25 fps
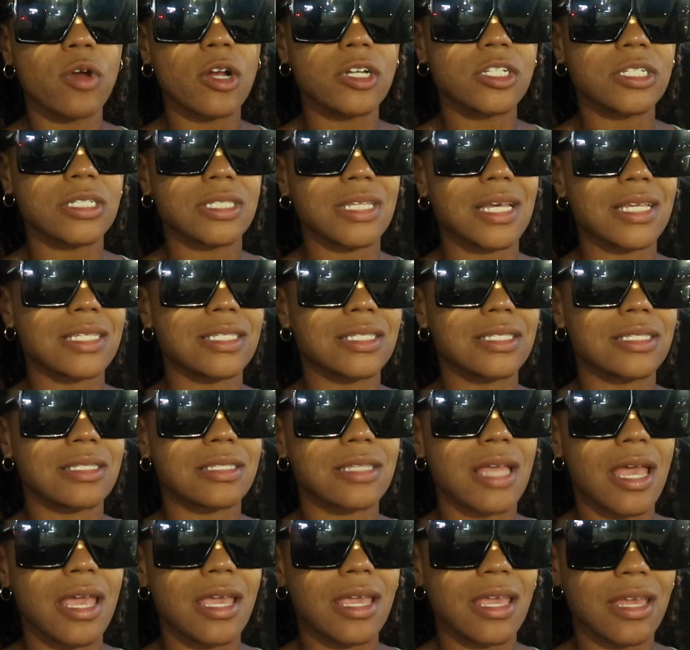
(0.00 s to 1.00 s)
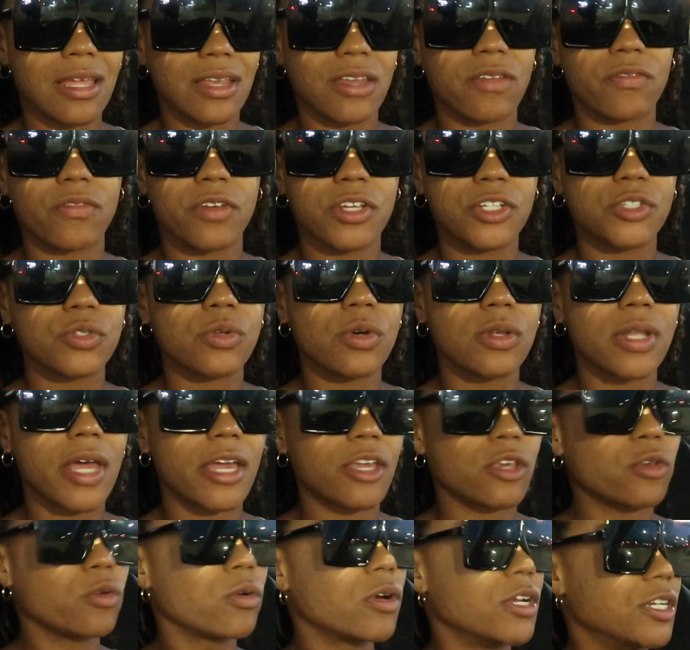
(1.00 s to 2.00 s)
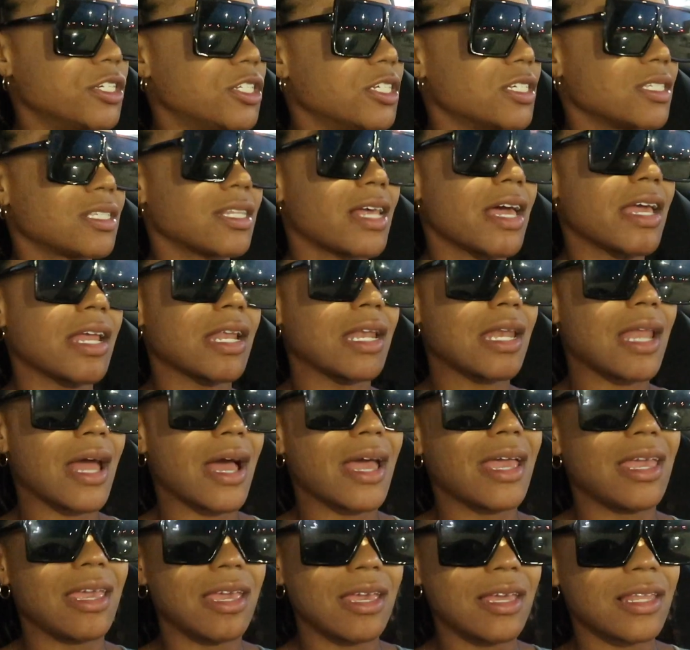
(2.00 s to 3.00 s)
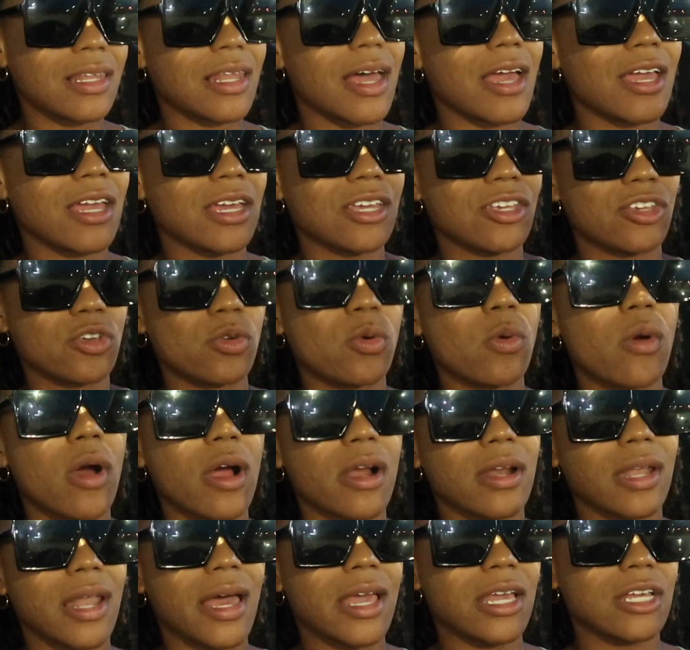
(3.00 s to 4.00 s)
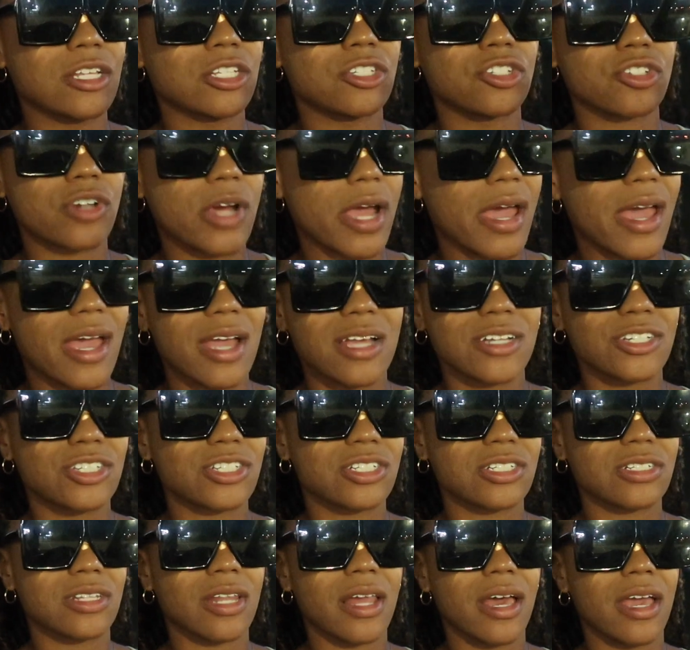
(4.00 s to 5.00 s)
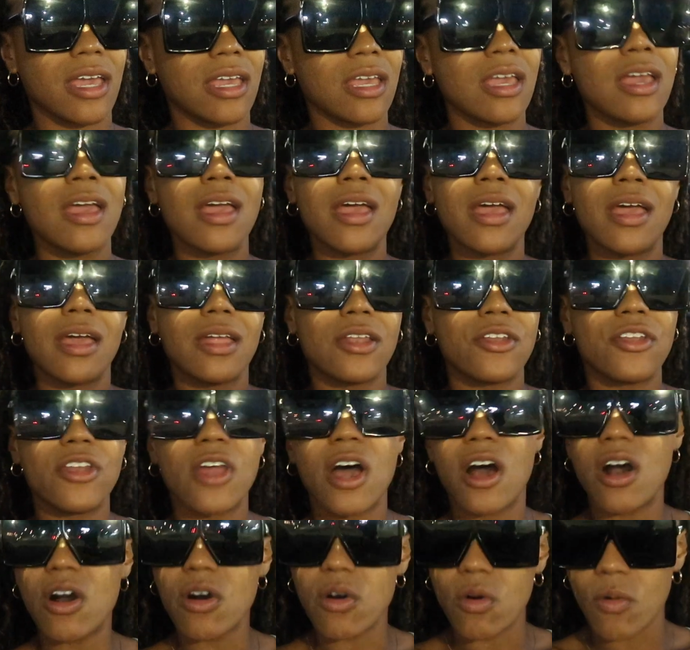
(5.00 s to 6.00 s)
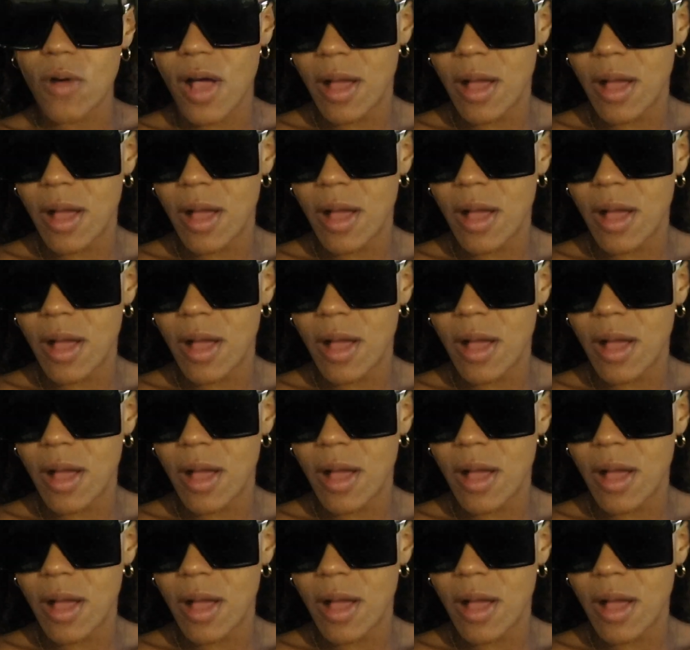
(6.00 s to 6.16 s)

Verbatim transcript: are just a stank individual, like you are just like not it, like you are like trash. Like no,